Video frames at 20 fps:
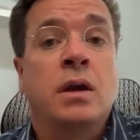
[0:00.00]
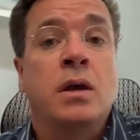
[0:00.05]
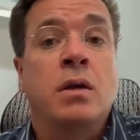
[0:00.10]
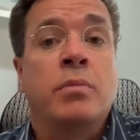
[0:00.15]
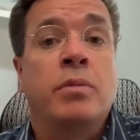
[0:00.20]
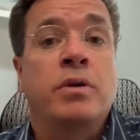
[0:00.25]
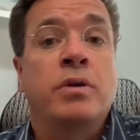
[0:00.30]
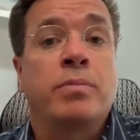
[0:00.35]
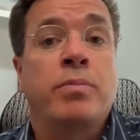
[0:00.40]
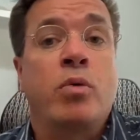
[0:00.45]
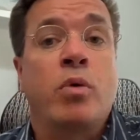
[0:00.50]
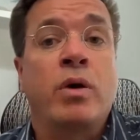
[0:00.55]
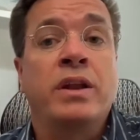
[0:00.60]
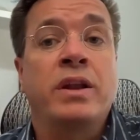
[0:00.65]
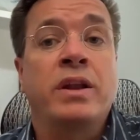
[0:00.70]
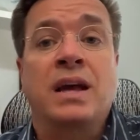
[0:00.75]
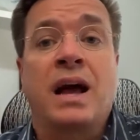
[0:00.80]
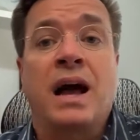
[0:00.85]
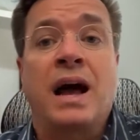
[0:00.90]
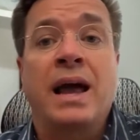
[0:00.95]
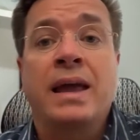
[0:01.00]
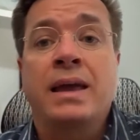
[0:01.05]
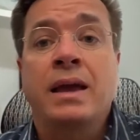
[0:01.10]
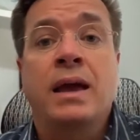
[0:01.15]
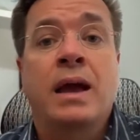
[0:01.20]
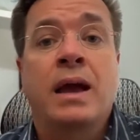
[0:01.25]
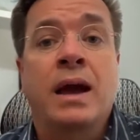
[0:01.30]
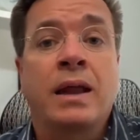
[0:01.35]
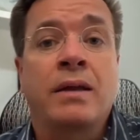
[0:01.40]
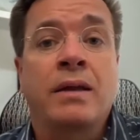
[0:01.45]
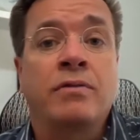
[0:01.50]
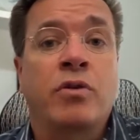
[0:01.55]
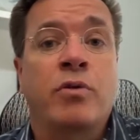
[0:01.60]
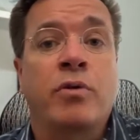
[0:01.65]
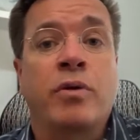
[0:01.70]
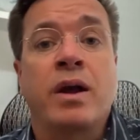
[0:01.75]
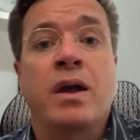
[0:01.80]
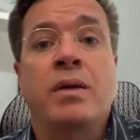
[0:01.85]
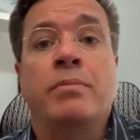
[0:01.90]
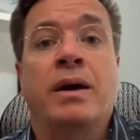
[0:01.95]
But the point is, I can kind of
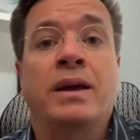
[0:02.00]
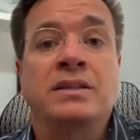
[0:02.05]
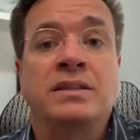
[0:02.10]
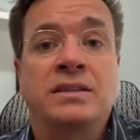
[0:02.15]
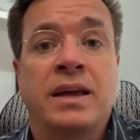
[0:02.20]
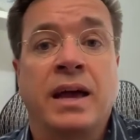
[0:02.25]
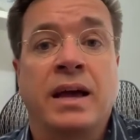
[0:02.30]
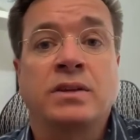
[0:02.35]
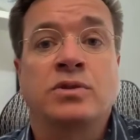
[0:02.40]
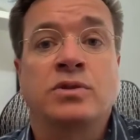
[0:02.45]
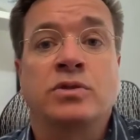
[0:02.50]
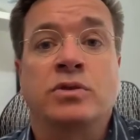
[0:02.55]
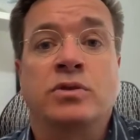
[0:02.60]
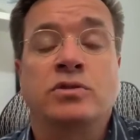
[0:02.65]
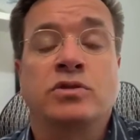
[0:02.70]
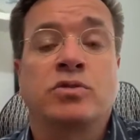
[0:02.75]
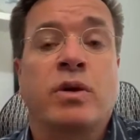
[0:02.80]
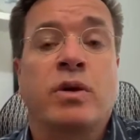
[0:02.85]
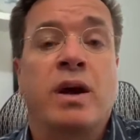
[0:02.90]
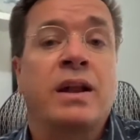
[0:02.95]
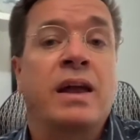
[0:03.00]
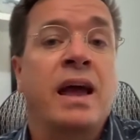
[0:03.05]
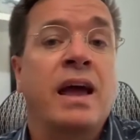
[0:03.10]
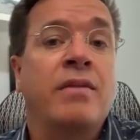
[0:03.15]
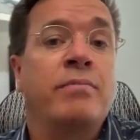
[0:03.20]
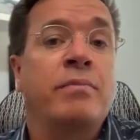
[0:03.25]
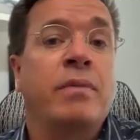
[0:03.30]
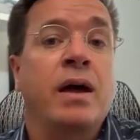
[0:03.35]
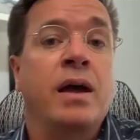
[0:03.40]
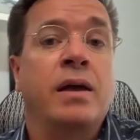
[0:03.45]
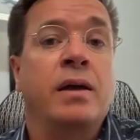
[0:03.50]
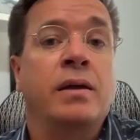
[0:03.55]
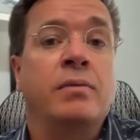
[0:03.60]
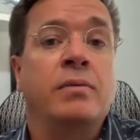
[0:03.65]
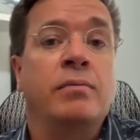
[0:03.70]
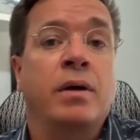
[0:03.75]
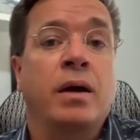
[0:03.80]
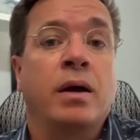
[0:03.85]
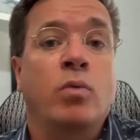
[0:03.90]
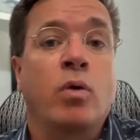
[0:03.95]
create my schedule, try to have my
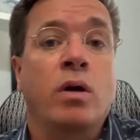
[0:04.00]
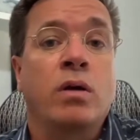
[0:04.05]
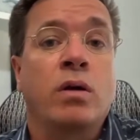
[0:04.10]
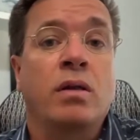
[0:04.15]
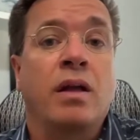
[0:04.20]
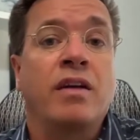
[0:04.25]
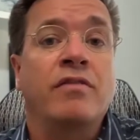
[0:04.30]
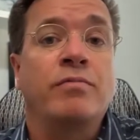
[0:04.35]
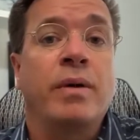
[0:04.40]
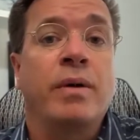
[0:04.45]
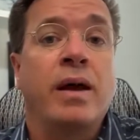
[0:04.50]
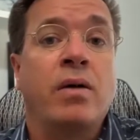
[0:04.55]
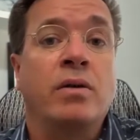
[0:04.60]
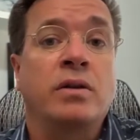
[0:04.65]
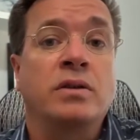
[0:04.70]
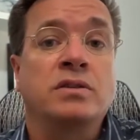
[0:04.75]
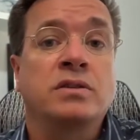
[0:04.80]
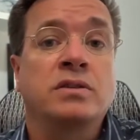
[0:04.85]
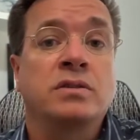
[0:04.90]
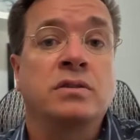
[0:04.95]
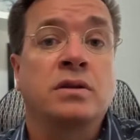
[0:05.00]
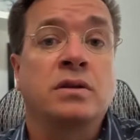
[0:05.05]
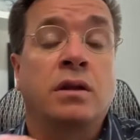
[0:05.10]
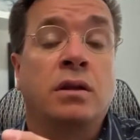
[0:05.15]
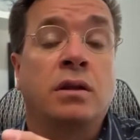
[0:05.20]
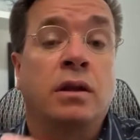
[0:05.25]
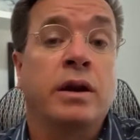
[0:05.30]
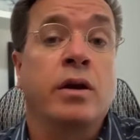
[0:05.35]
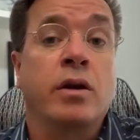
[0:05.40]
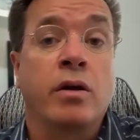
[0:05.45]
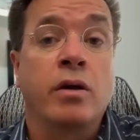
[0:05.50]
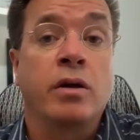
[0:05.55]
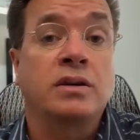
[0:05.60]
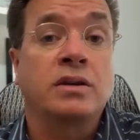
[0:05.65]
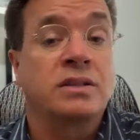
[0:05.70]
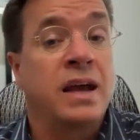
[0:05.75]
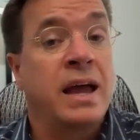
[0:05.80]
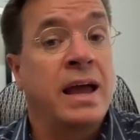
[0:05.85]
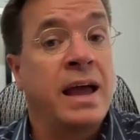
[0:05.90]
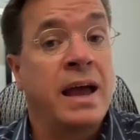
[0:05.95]
work-life balance clear, because
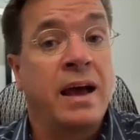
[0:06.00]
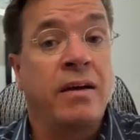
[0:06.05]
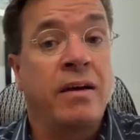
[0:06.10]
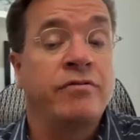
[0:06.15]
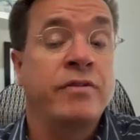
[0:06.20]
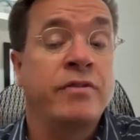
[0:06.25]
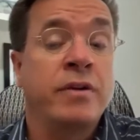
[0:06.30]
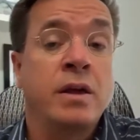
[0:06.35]
I have